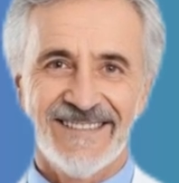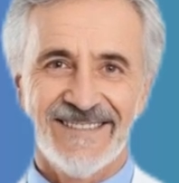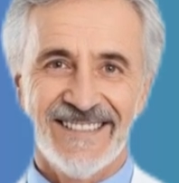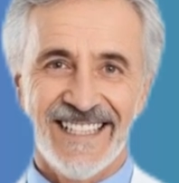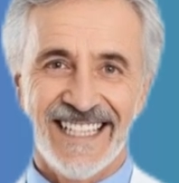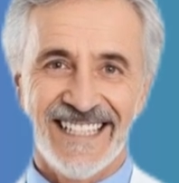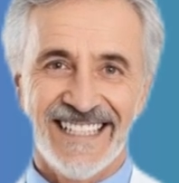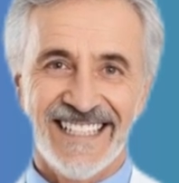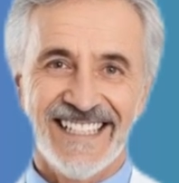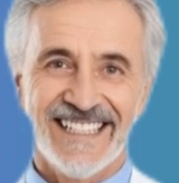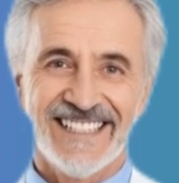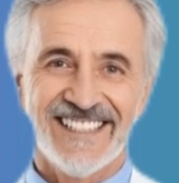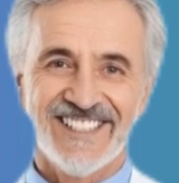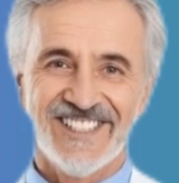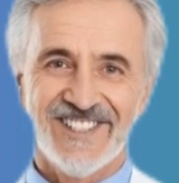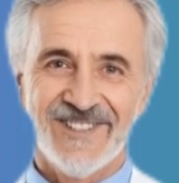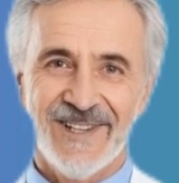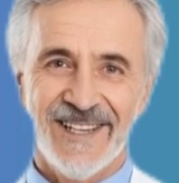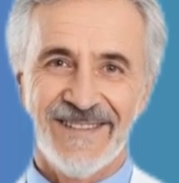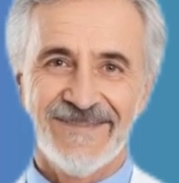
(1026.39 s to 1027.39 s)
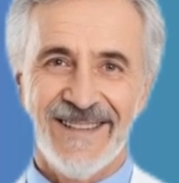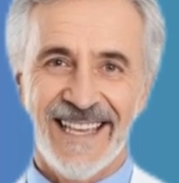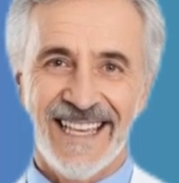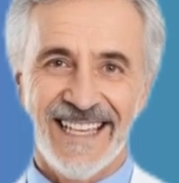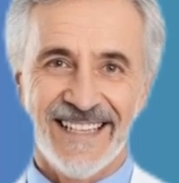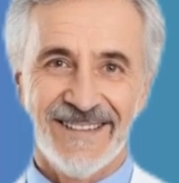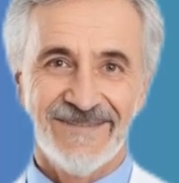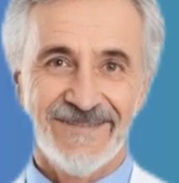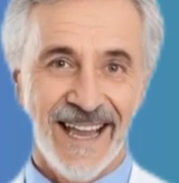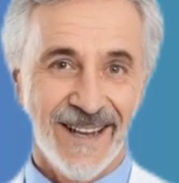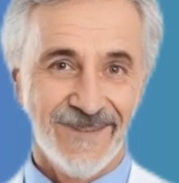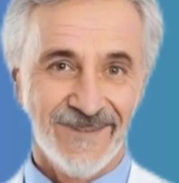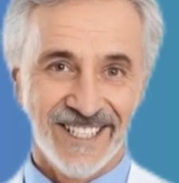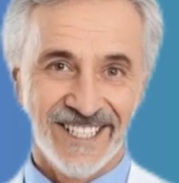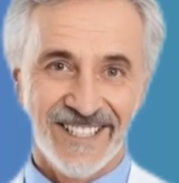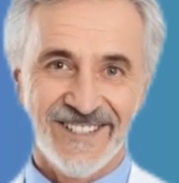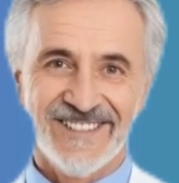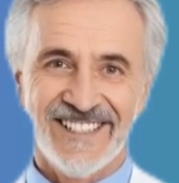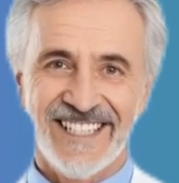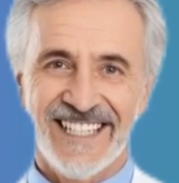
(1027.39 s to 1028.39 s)
They ease joint pain by
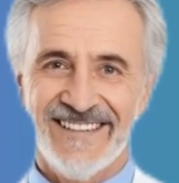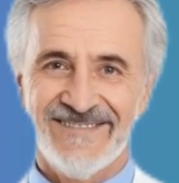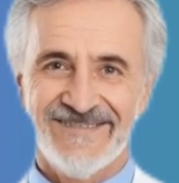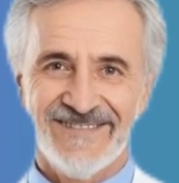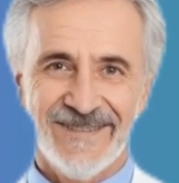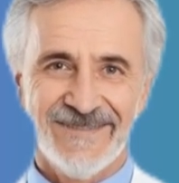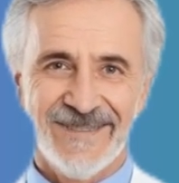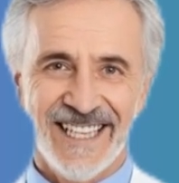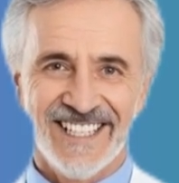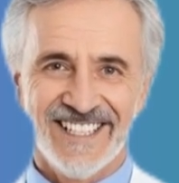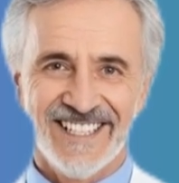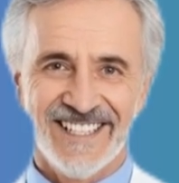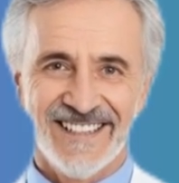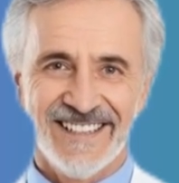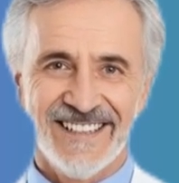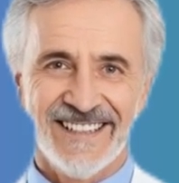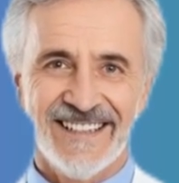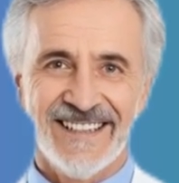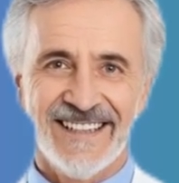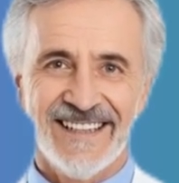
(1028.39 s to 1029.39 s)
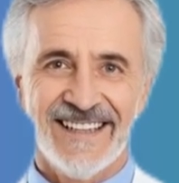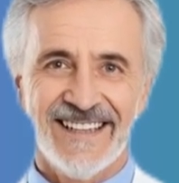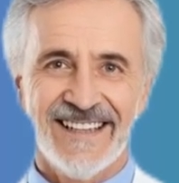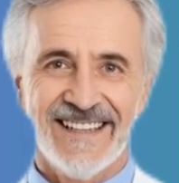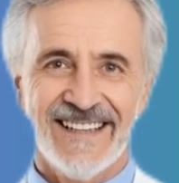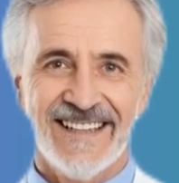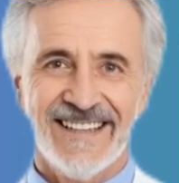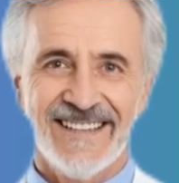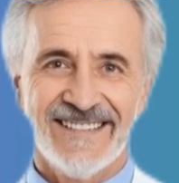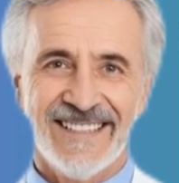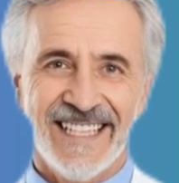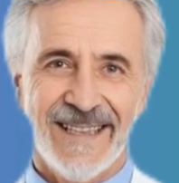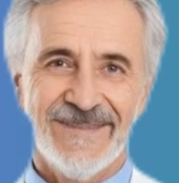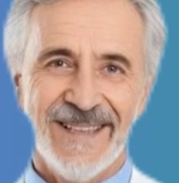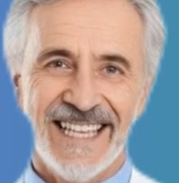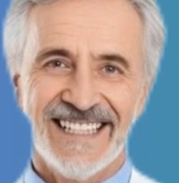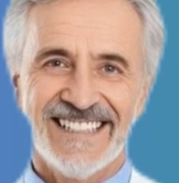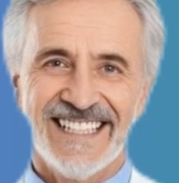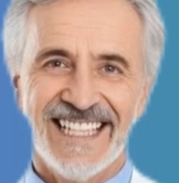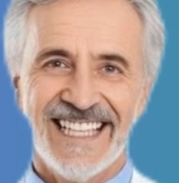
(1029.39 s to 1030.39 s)
reducing inflammation. They
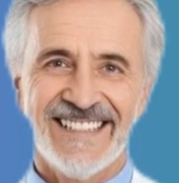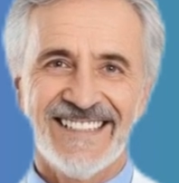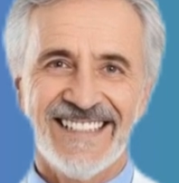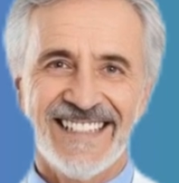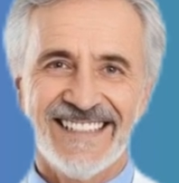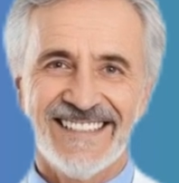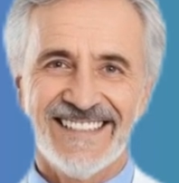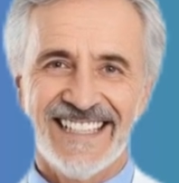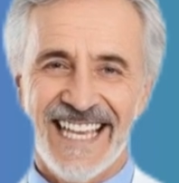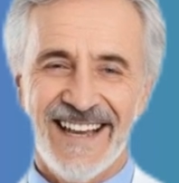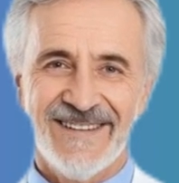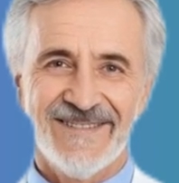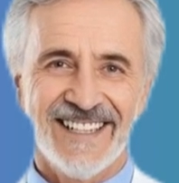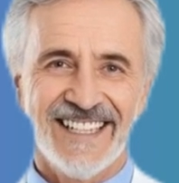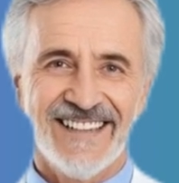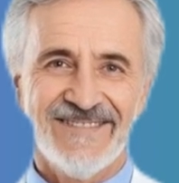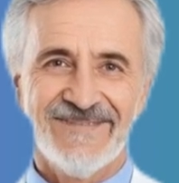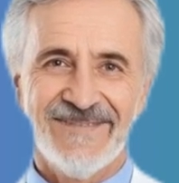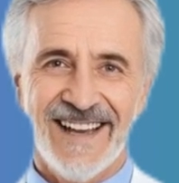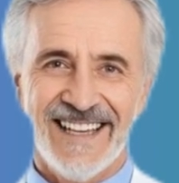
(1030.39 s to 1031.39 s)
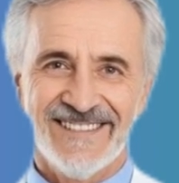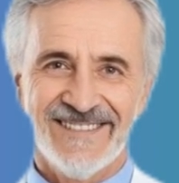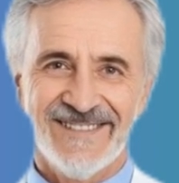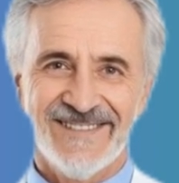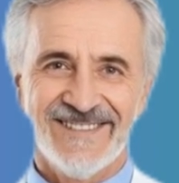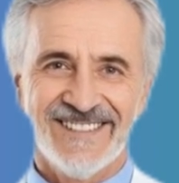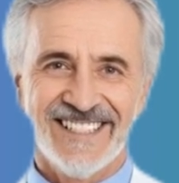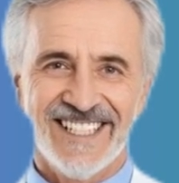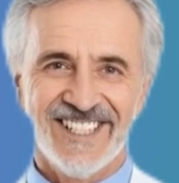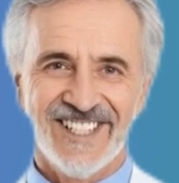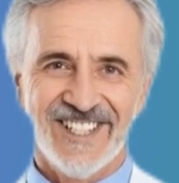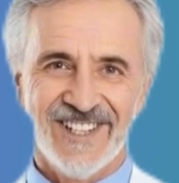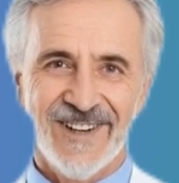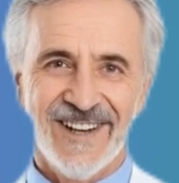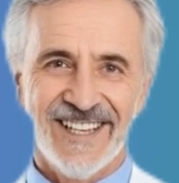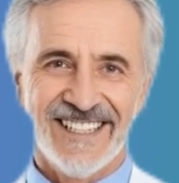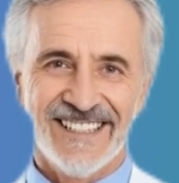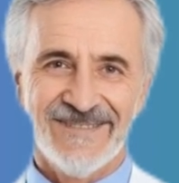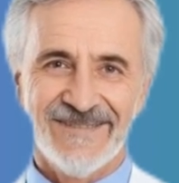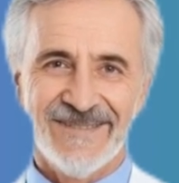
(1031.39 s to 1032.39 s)
maintain the integrity of muscles and
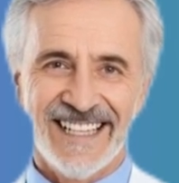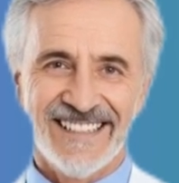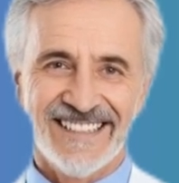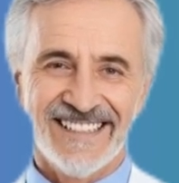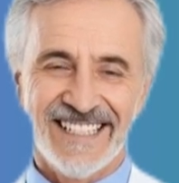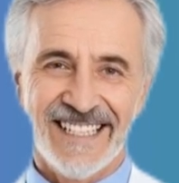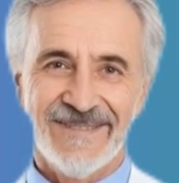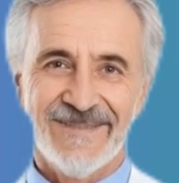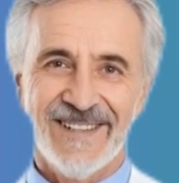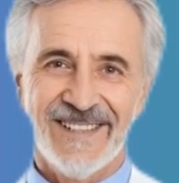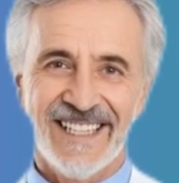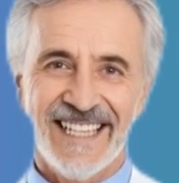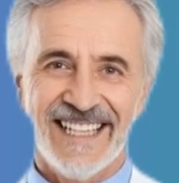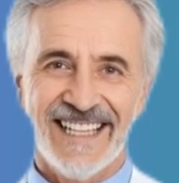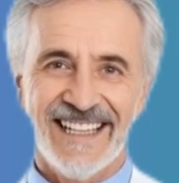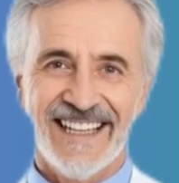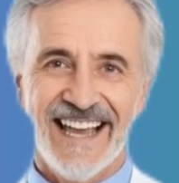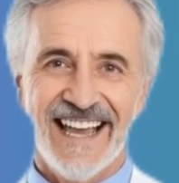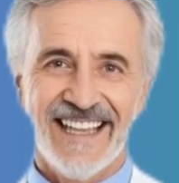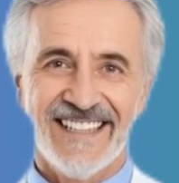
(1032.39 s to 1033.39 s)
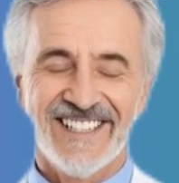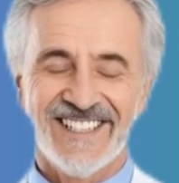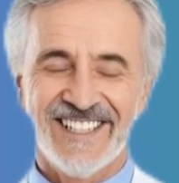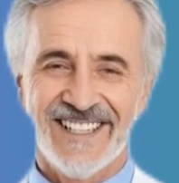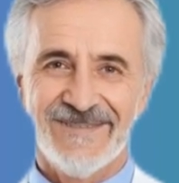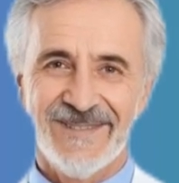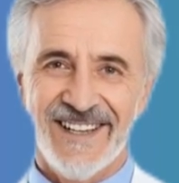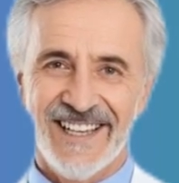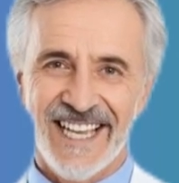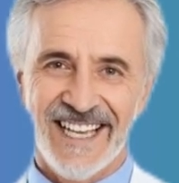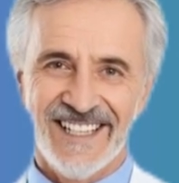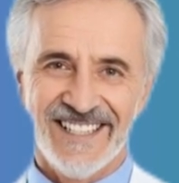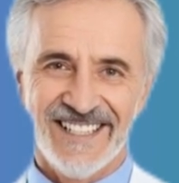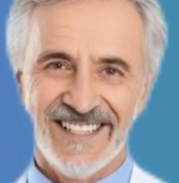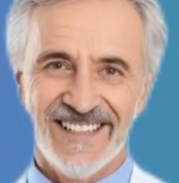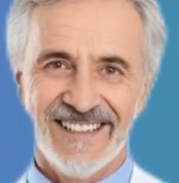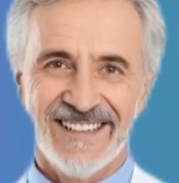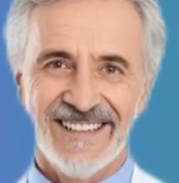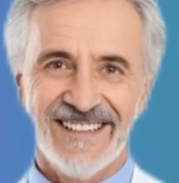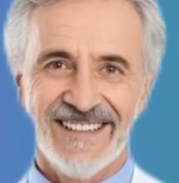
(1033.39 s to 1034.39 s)
joints by stimulating collagen
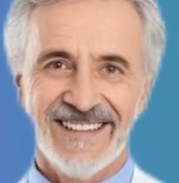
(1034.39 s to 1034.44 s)
production.